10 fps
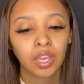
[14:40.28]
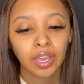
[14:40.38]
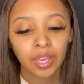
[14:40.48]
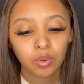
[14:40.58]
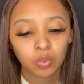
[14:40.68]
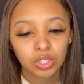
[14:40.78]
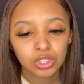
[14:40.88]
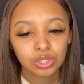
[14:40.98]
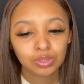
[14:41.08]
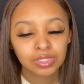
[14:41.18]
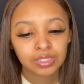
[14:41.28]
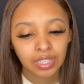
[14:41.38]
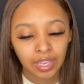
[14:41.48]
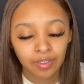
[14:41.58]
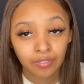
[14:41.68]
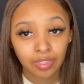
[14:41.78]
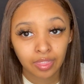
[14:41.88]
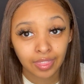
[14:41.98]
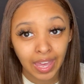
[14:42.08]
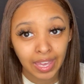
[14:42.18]
And once you save
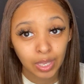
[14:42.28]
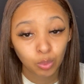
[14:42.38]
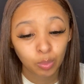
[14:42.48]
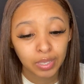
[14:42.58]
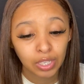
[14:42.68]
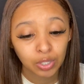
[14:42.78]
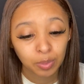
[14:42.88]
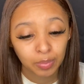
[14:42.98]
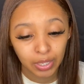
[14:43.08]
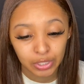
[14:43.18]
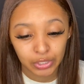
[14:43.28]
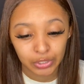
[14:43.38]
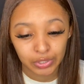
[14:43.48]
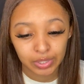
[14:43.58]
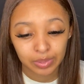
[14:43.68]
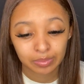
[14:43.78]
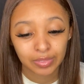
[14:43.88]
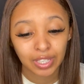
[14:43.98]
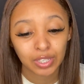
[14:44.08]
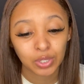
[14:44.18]
that, it will be in your pictures.
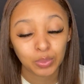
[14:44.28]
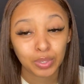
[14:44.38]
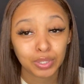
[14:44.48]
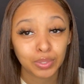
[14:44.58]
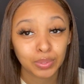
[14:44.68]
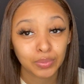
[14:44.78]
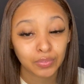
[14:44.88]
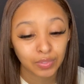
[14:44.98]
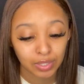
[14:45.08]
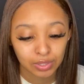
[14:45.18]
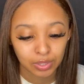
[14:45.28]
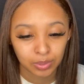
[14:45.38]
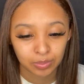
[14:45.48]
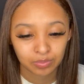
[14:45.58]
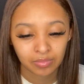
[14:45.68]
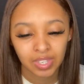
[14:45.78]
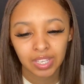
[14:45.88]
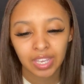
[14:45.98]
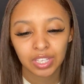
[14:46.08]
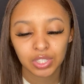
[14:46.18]
Then you want to go to phonto.
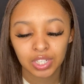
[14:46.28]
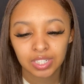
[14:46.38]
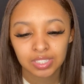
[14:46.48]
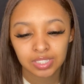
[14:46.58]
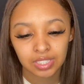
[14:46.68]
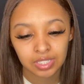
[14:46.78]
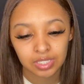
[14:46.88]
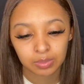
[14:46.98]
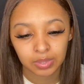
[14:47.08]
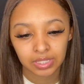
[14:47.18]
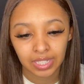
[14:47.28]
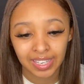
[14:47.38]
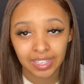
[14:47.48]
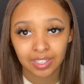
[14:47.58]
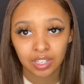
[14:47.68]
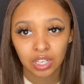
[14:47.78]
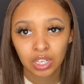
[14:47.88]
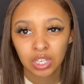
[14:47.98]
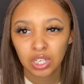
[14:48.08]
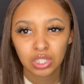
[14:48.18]
And you're going to see this blank
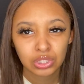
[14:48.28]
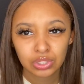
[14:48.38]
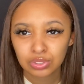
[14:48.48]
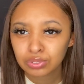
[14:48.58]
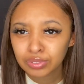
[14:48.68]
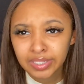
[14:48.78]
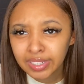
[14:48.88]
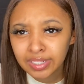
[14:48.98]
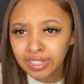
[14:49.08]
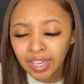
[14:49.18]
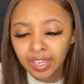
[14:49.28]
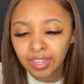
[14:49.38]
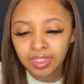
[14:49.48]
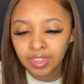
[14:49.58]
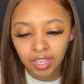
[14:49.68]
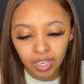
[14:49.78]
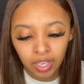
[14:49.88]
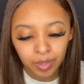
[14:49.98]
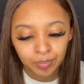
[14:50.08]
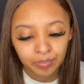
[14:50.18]
screen-like
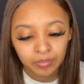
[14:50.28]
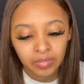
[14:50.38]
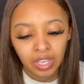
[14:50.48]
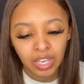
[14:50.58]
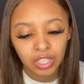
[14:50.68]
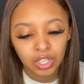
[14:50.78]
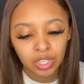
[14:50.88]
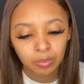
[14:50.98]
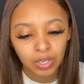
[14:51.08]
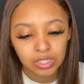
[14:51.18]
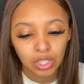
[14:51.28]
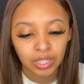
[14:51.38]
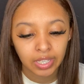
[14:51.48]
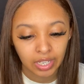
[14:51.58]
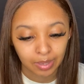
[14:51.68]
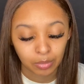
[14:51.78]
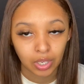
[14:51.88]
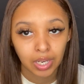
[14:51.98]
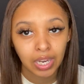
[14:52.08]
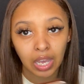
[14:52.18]
thing. And you're going to press on the
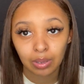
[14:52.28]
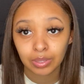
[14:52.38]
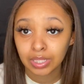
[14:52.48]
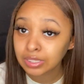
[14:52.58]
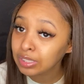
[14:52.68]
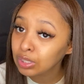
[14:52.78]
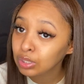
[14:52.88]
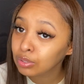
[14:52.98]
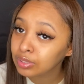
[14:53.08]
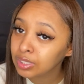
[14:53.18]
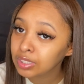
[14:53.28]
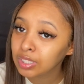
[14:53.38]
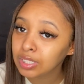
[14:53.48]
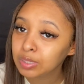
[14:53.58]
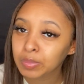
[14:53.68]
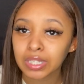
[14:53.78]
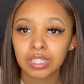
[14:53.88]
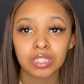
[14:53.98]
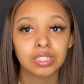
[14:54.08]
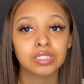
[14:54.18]
camera. Now listen closely to this
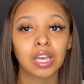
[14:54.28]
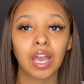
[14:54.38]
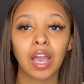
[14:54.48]
because